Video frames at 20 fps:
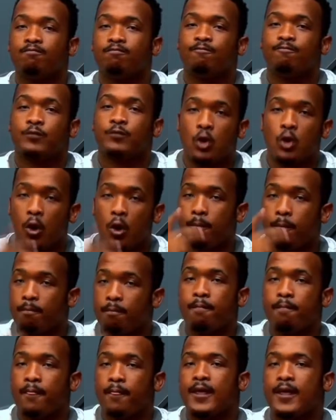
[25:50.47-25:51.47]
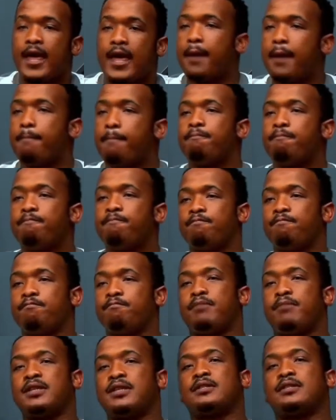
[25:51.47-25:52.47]
So yeah,
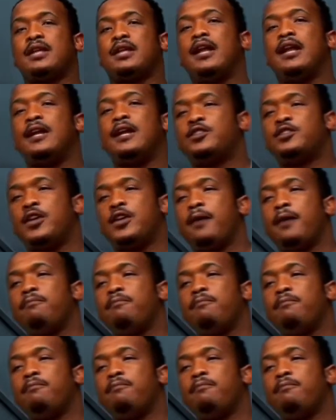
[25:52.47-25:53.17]
Pastor Sanel is here.